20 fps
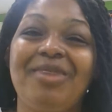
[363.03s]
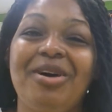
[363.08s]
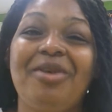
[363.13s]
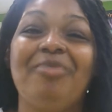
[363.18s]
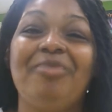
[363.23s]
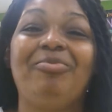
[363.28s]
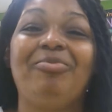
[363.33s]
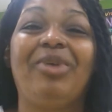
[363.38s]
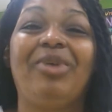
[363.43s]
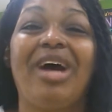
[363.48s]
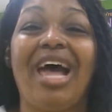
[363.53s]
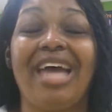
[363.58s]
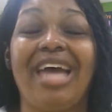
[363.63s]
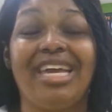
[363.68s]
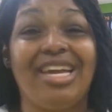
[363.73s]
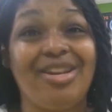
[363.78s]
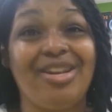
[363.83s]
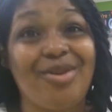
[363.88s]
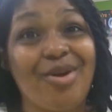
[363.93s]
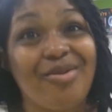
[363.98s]
but I get
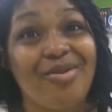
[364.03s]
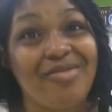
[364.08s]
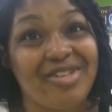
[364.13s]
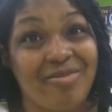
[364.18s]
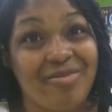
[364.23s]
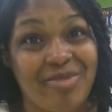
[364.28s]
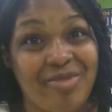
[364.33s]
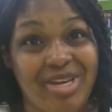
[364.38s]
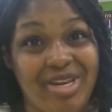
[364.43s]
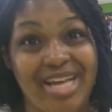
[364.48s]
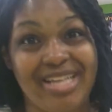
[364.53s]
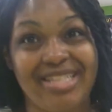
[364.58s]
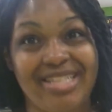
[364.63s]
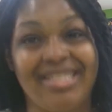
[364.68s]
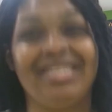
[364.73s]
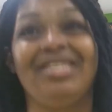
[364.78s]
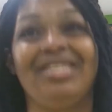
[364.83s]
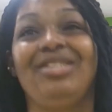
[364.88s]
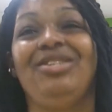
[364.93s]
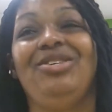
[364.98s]
nervous because
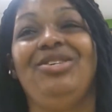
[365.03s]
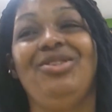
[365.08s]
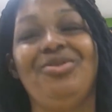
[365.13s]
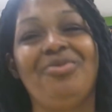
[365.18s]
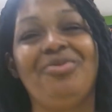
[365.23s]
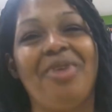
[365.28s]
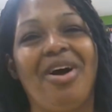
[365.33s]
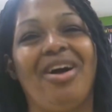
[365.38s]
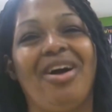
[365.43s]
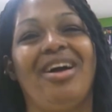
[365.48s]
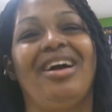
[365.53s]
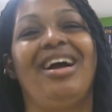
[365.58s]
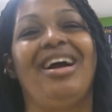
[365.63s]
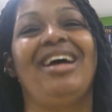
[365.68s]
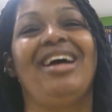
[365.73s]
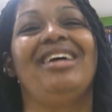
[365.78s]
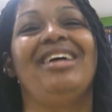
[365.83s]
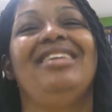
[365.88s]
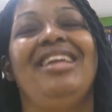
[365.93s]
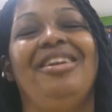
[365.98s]
you are a
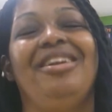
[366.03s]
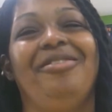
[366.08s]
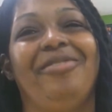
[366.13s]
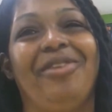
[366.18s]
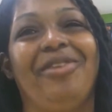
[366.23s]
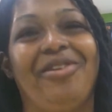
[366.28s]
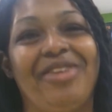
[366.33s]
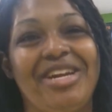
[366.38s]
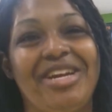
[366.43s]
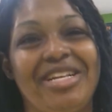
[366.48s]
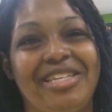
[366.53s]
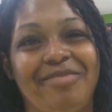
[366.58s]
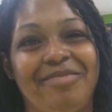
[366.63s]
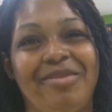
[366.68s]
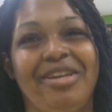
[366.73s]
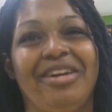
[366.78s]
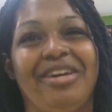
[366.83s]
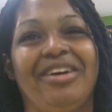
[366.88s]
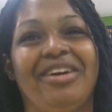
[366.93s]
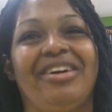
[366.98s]
native Korean
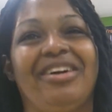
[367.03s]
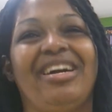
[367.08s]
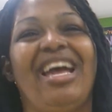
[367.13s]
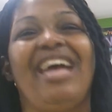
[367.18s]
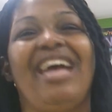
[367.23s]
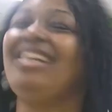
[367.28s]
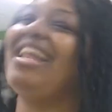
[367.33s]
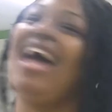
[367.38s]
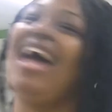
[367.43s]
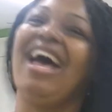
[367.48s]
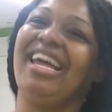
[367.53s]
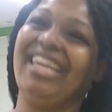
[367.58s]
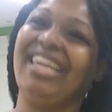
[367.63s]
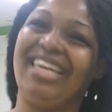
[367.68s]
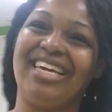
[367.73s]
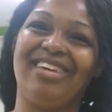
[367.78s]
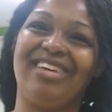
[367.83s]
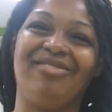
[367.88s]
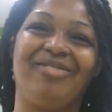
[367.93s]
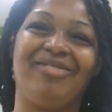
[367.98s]
speaker and I
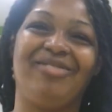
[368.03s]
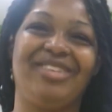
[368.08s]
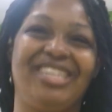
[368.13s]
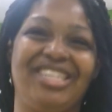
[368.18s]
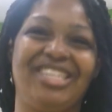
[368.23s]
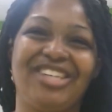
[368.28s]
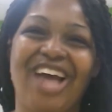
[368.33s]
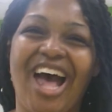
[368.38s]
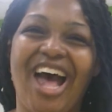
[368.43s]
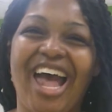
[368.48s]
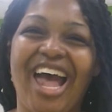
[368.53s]
get really shy.